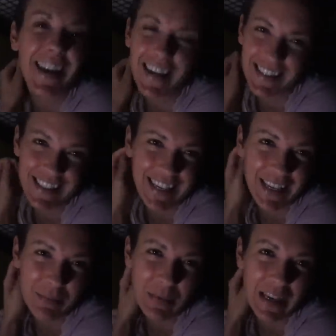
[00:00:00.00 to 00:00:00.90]
It's
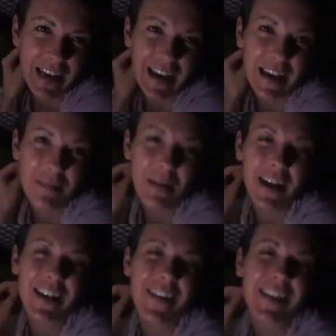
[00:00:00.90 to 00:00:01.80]
10 p.m.
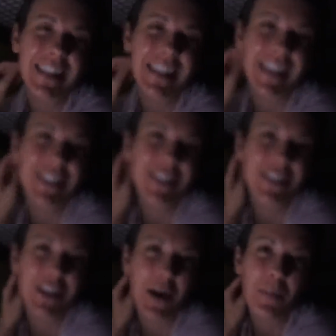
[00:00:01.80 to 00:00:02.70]
I know I didn't get to the
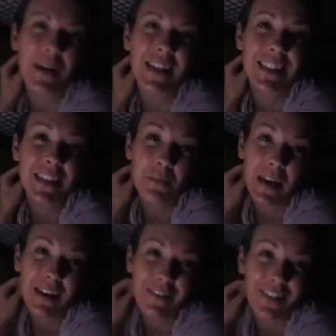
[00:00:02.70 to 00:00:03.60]
shop, but I did
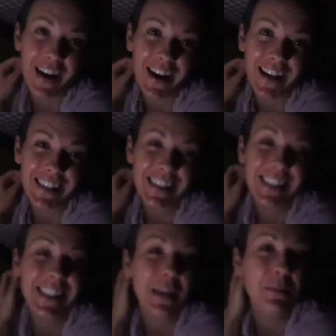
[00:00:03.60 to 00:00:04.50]
make a friend.
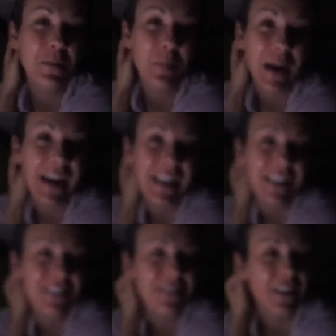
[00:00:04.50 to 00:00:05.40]
His name's Ben.
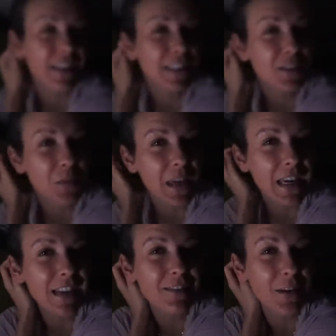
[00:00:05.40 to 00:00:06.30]
He was very
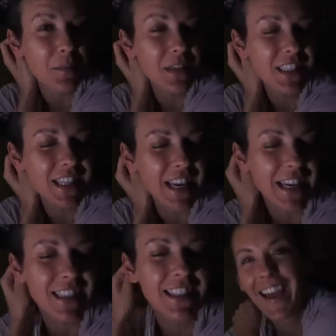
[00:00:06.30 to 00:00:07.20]
sweet, from the
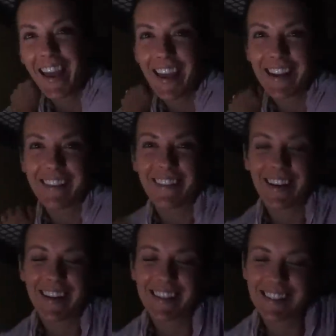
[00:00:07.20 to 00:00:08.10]
States.
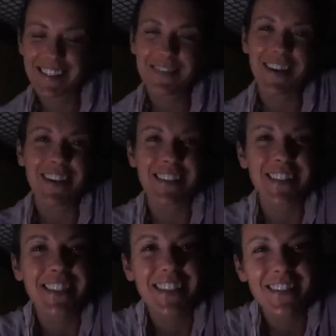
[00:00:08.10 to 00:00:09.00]
Anyways, tomorrow's a
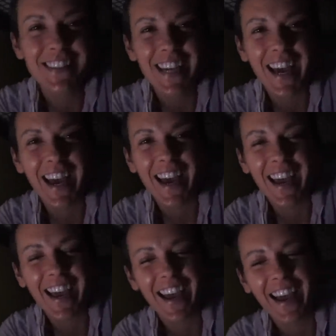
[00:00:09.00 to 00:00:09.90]
new
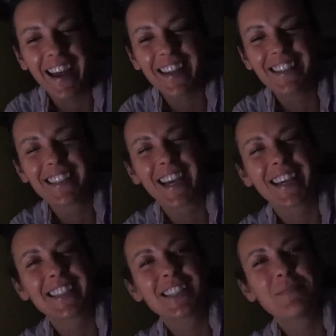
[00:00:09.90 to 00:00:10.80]
day, and I
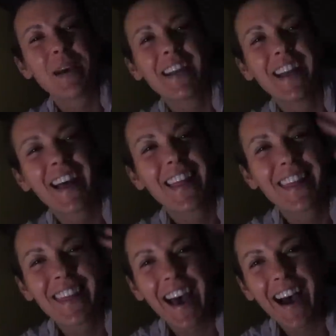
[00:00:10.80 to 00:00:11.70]
get to spend
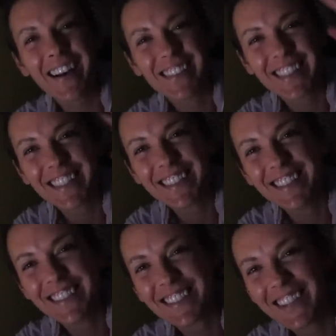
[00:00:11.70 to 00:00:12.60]
$1,000.